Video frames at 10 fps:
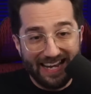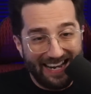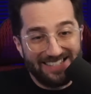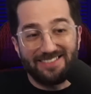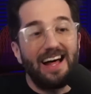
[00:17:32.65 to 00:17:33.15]

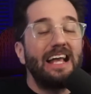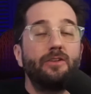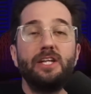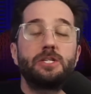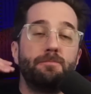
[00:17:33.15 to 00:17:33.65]
it's
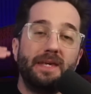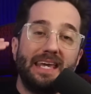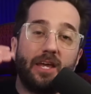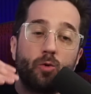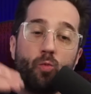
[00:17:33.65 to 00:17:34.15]
likely to be
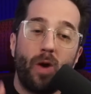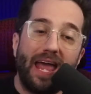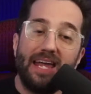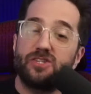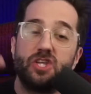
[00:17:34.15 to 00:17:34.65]
in
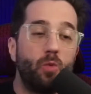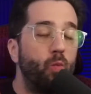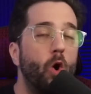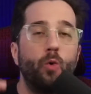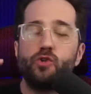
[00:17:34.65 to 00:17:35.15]
ways that
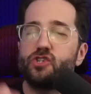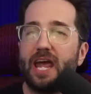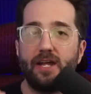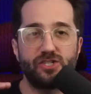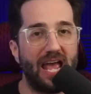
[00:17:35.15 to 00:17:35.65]
won't
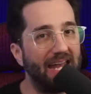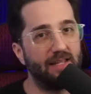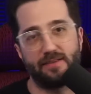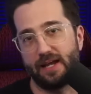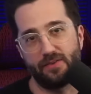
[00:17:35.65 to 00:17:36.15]
change
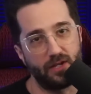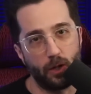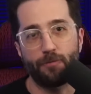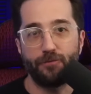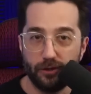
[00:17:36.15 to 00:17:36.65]
anything in the
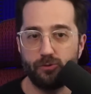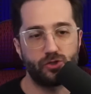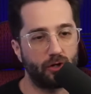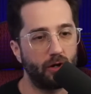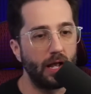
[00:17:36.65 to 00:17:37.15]
near
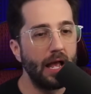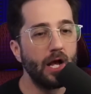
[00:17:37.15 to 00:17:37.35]
future.